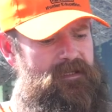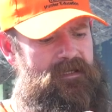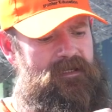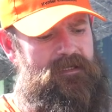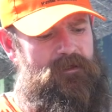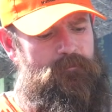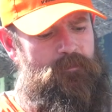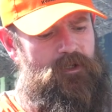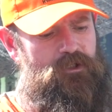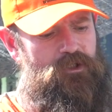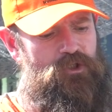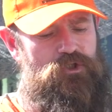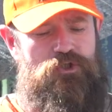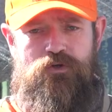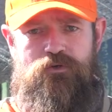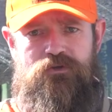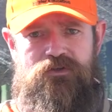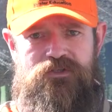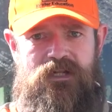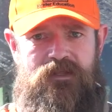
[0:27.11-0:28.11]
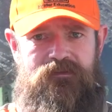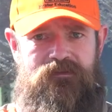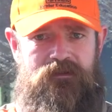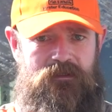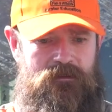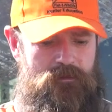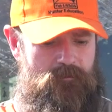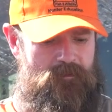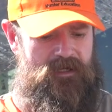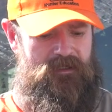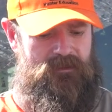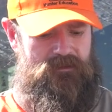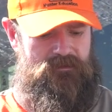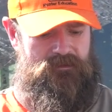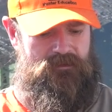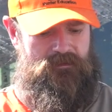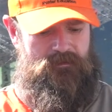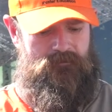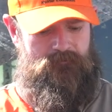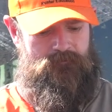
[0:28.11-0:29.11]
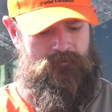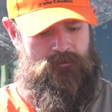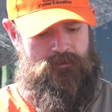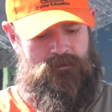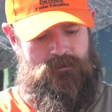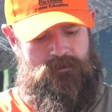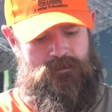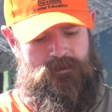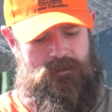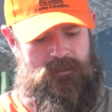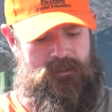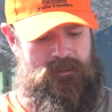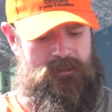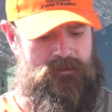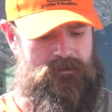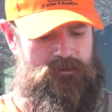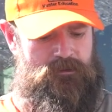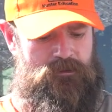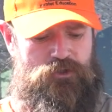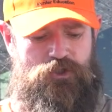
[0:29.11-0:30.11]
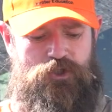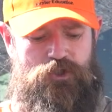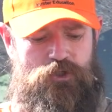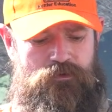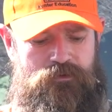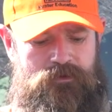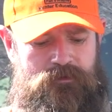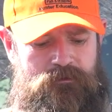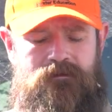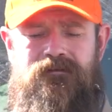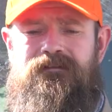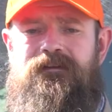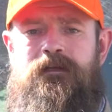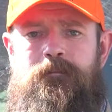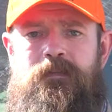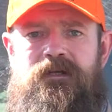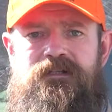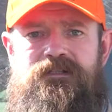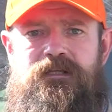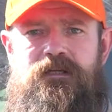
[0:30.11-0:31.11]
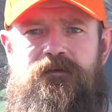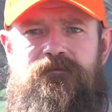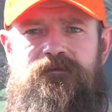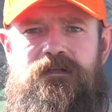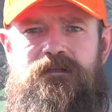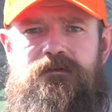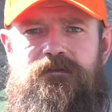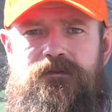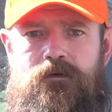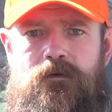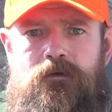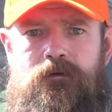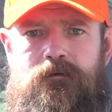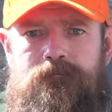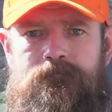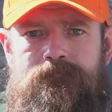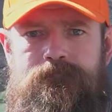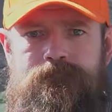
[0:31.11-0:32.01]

and making sure there's nothing in the magazine, and ensuring that my safety is on.